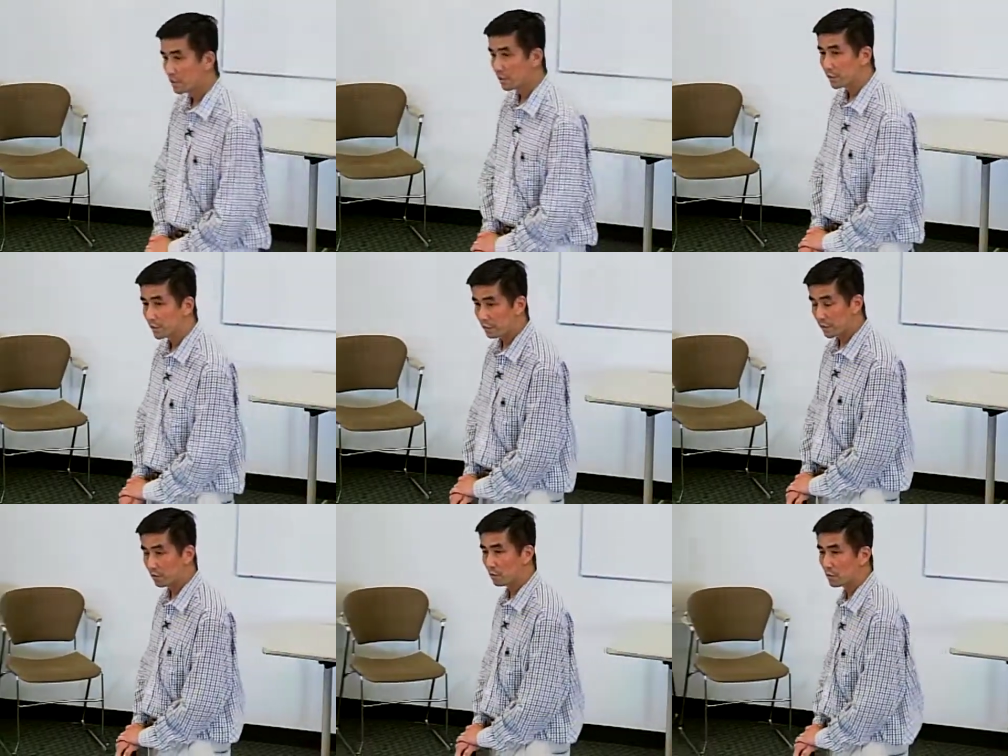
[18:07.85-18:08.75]
you should
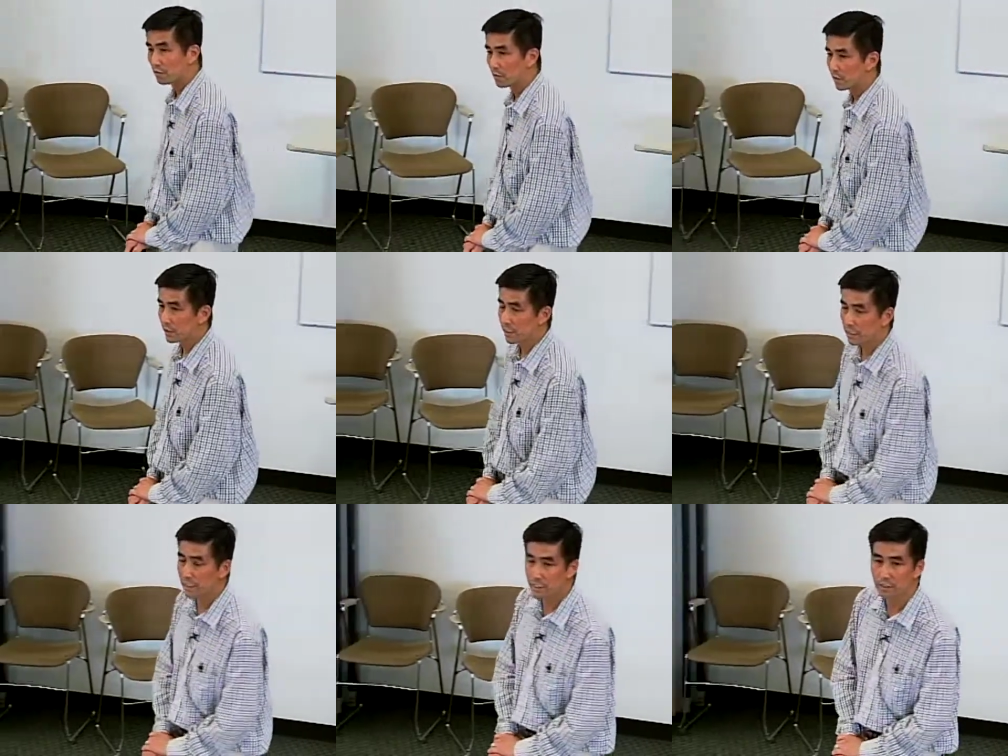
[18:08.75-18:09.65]
only order further
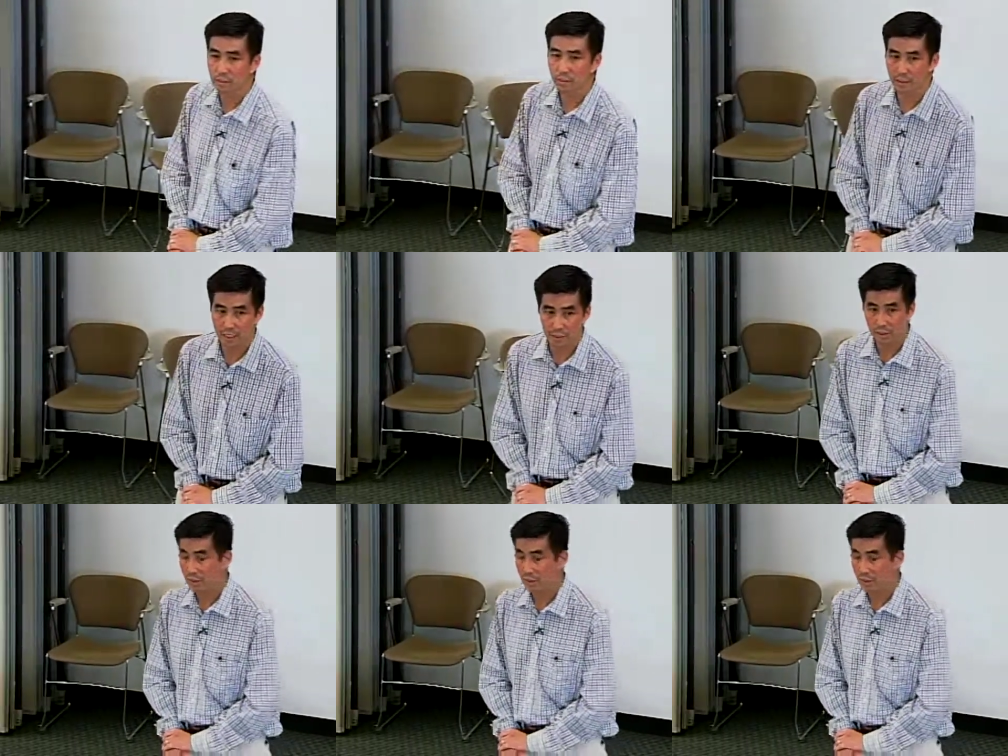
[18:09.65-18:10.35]
psychological and neurological